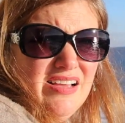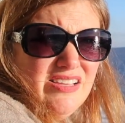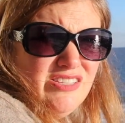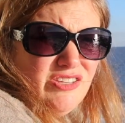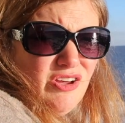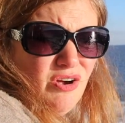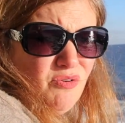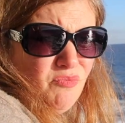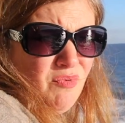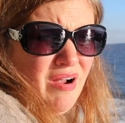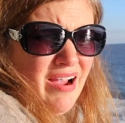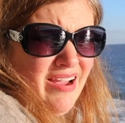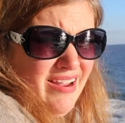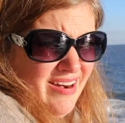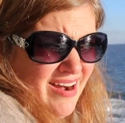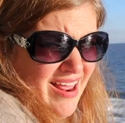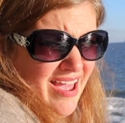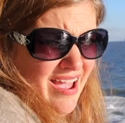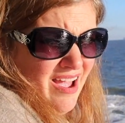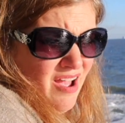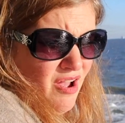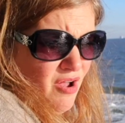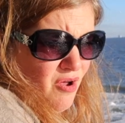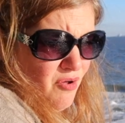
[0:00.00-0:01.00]
So right
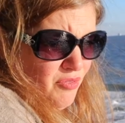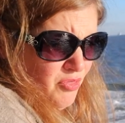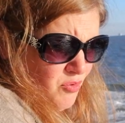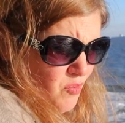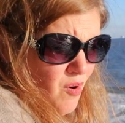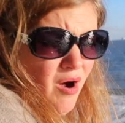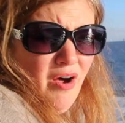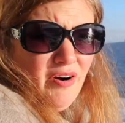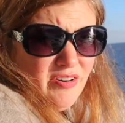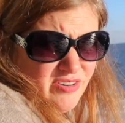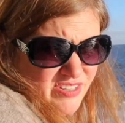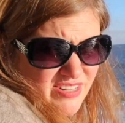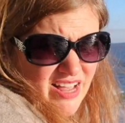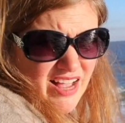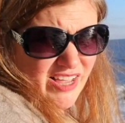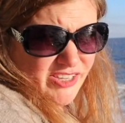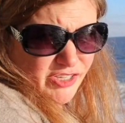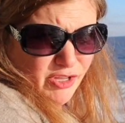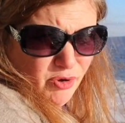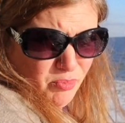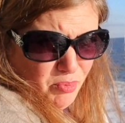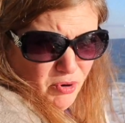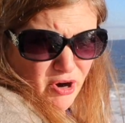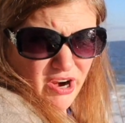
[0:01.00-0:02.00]
now the water's not
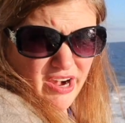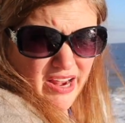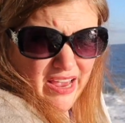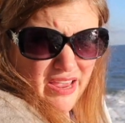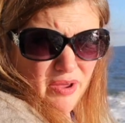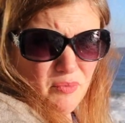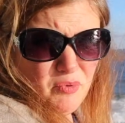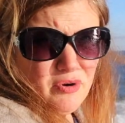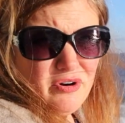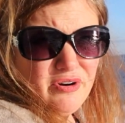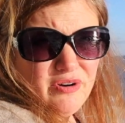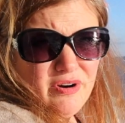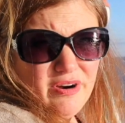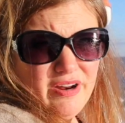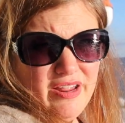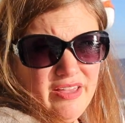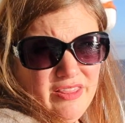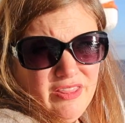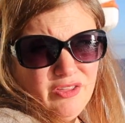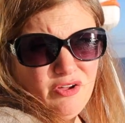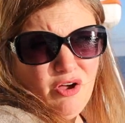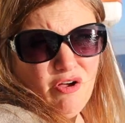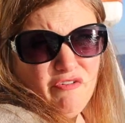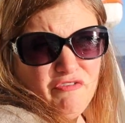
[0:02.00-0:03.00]
so pretty. We're in
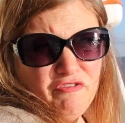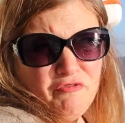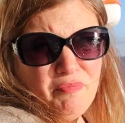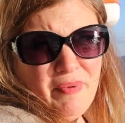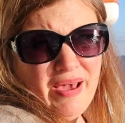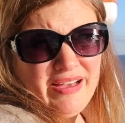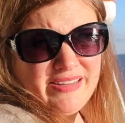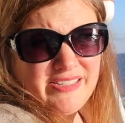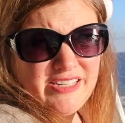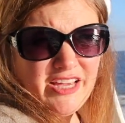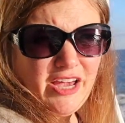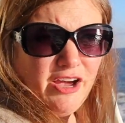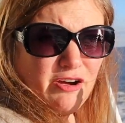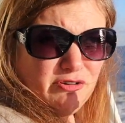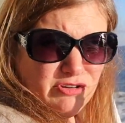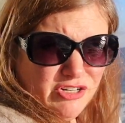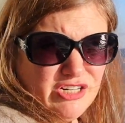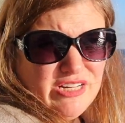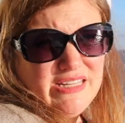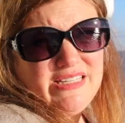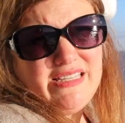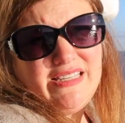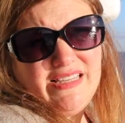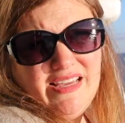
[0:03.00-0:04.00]
the Gulf of Mexico
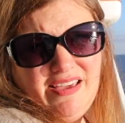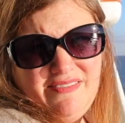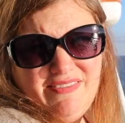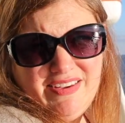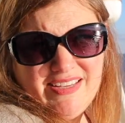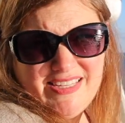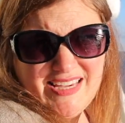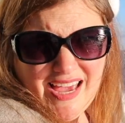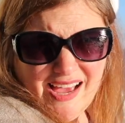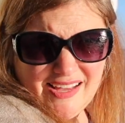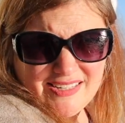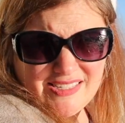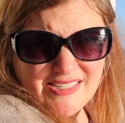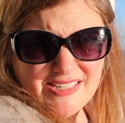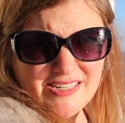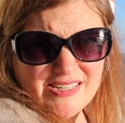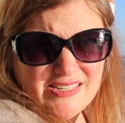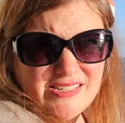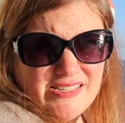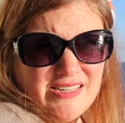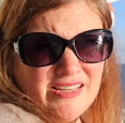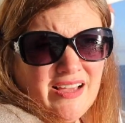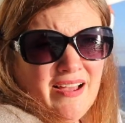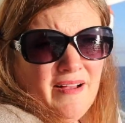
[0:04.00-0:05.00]
just leaving
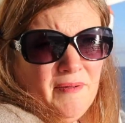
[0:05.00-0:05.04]
Texas.